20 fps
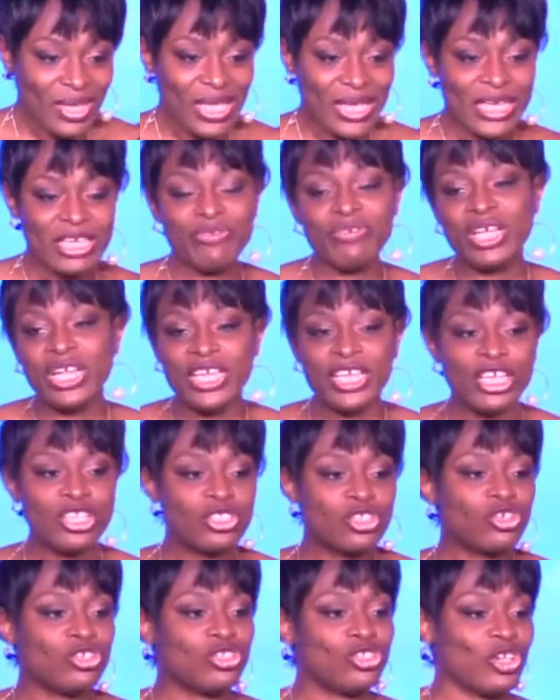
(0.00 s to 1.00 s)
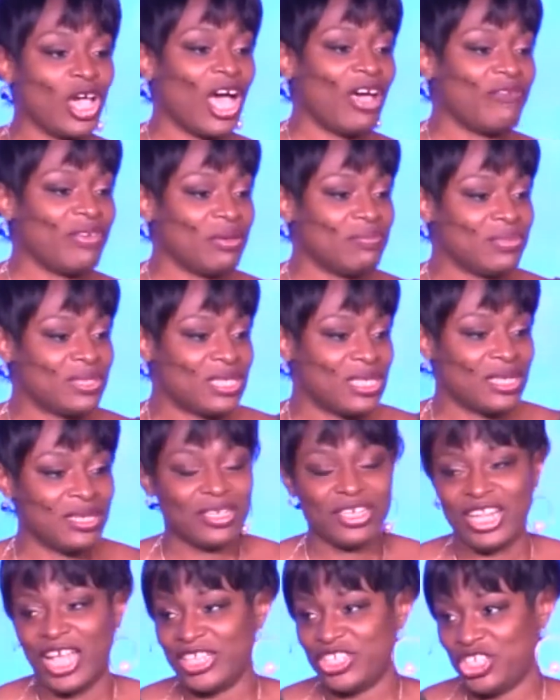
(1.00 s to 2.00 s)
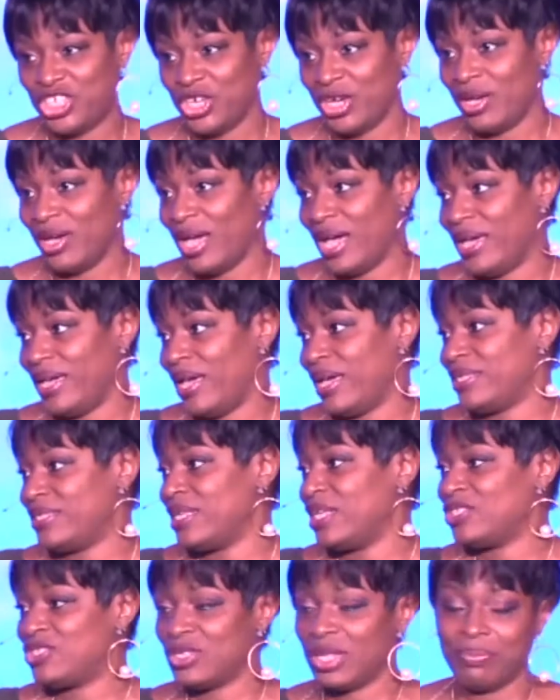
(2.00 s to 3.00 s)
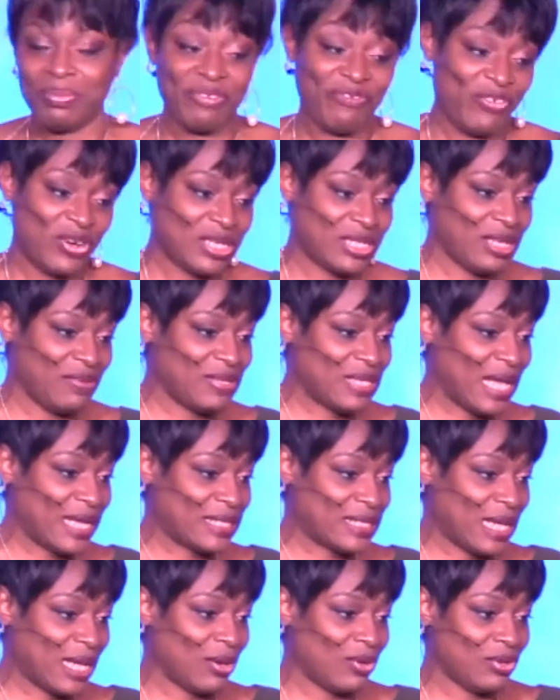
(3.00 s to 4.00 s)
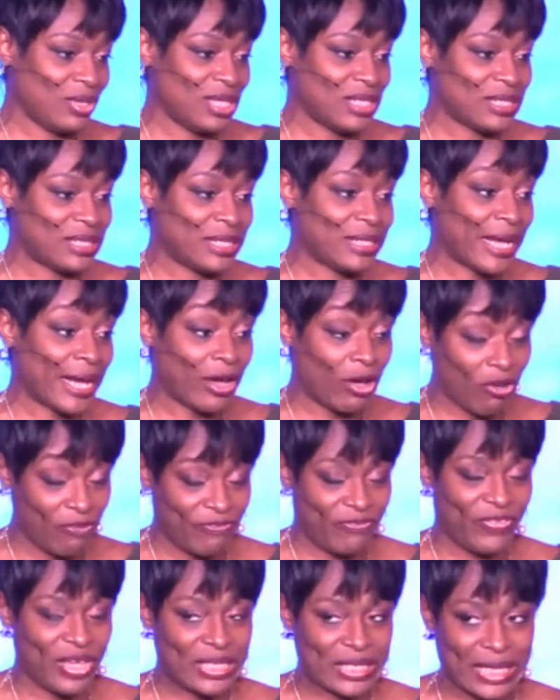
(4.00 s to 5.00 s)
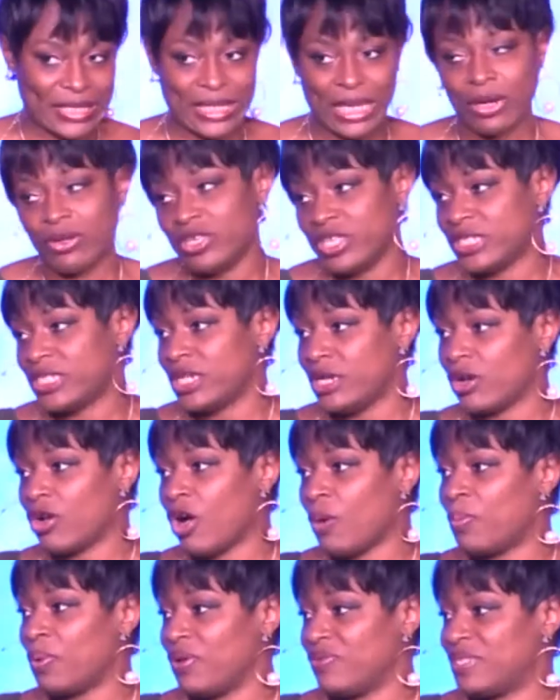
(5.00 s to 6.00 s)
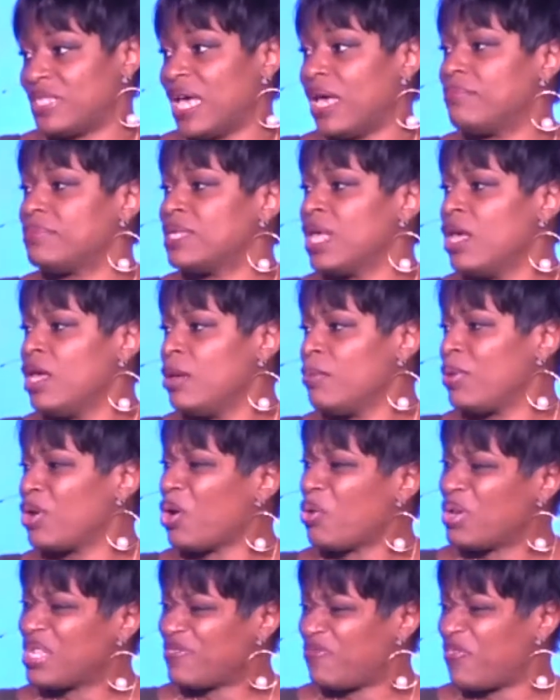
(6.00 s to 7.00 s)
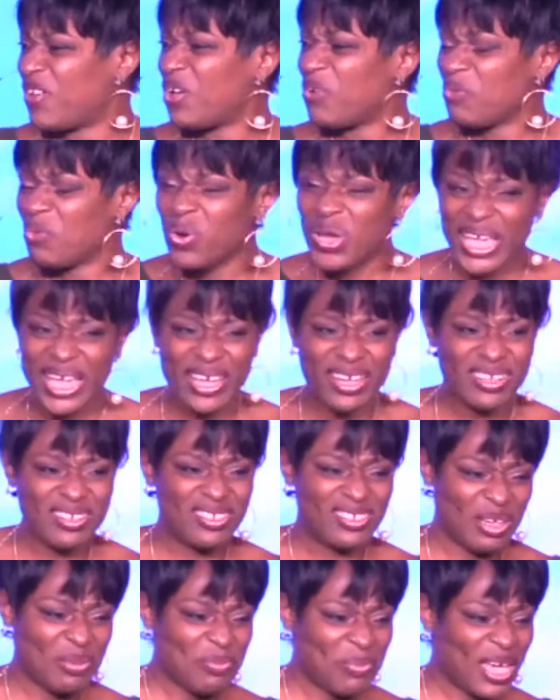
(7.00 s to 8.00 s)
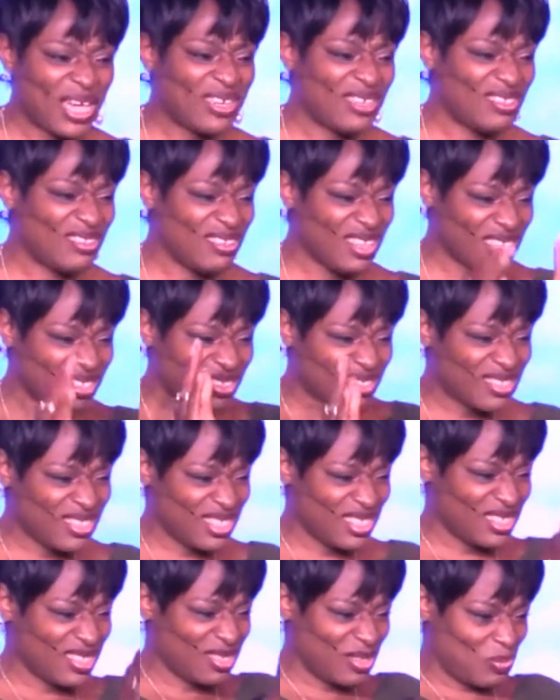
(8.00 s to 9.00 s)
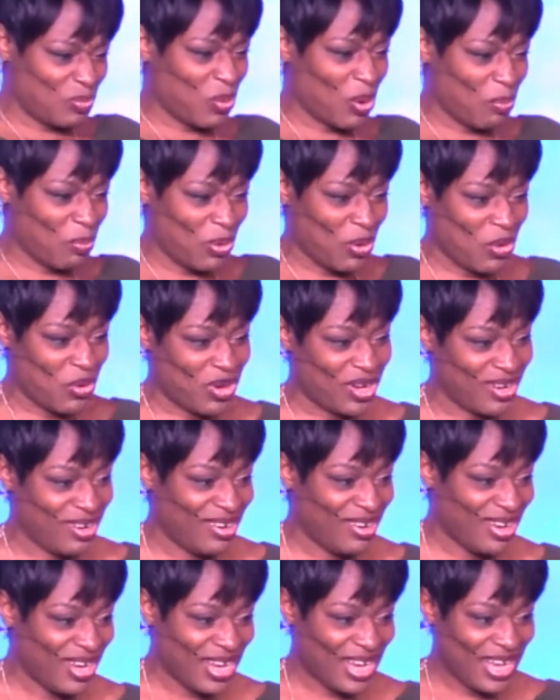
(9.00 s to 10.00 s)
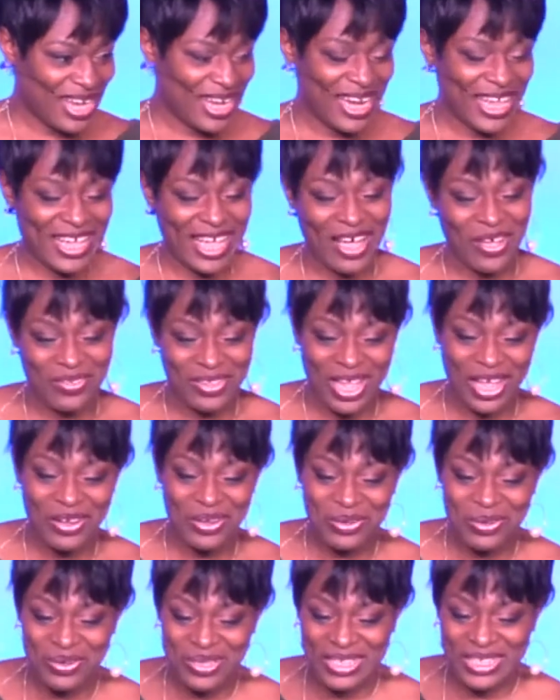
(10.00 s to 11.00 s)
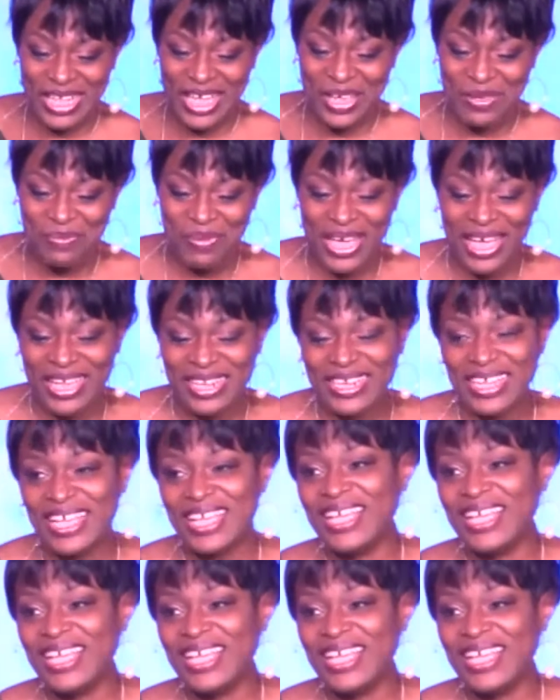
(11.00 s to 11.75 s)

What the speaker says: It really is good to have him sitting in that chair. I said to them in the first service, I sat on his seat. I confess I sat on his seat a couple of times. But it always felt weird. Amen. It looks, this is the proper order. I like how that looks. Amen.